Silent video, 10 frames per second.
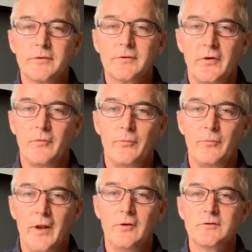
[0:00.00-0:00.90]
but certainly
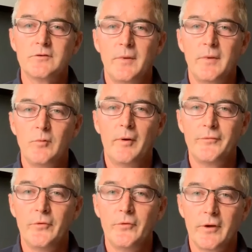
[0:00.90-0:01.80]
when I lose my mobile
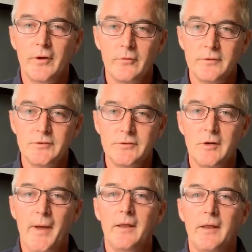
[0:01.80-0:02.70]
phone, I go into sheer
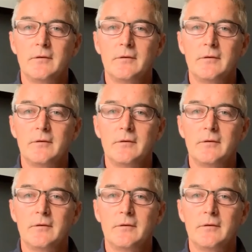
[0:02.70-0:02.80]
panic.